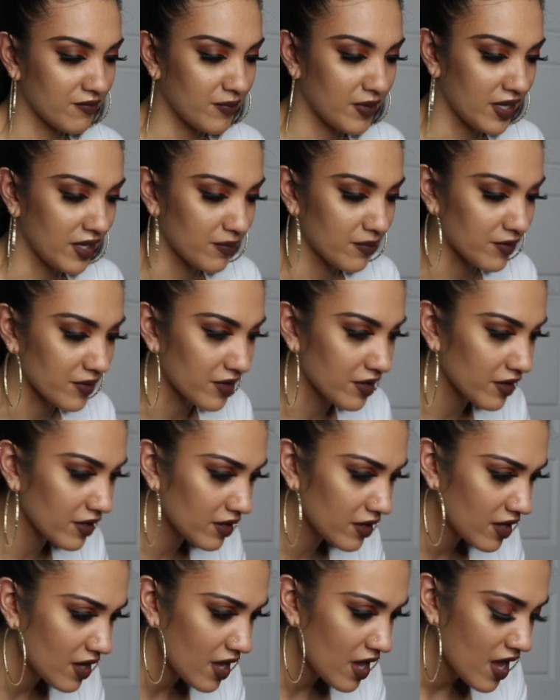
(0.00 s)
of
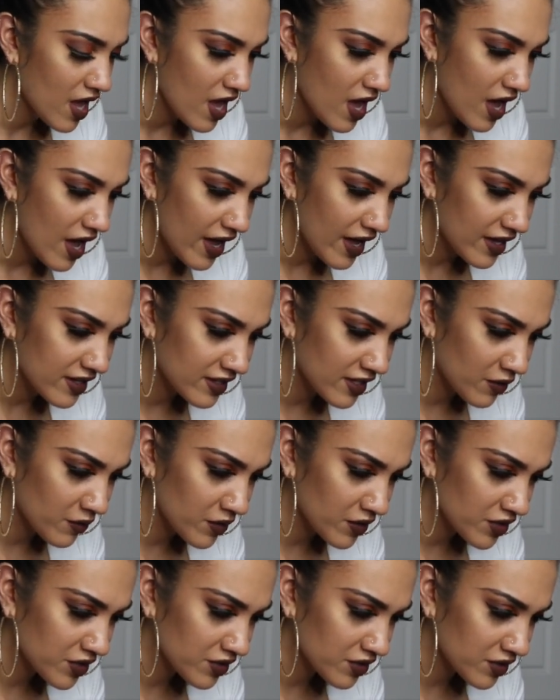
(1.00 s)
paper. And then
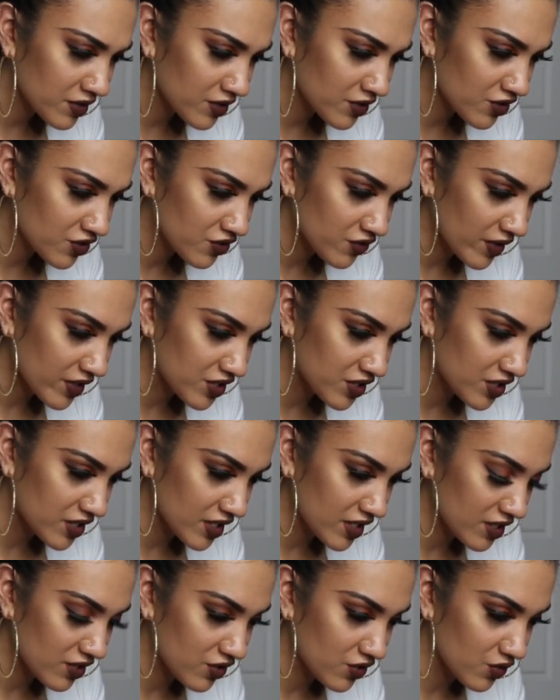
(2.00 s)
we're just going to stretch
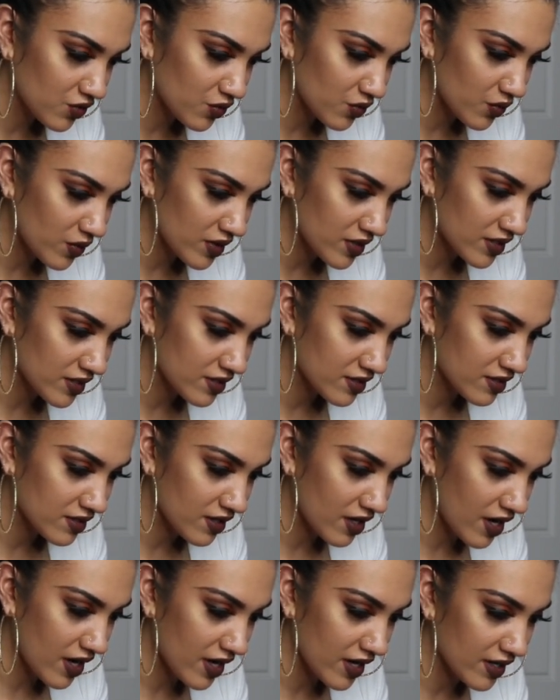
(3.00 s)
it to the
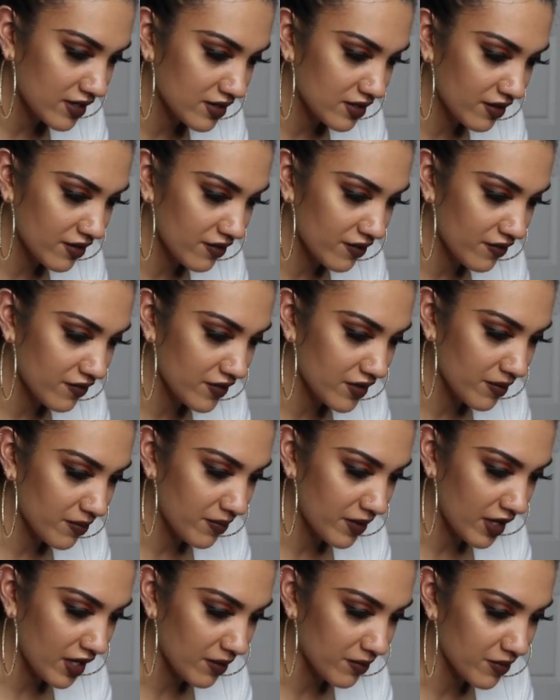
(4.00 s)
size of the
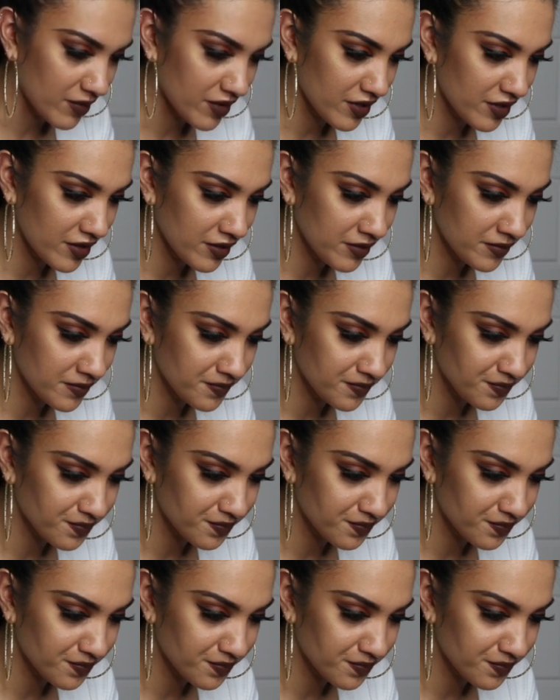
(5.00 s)
paper.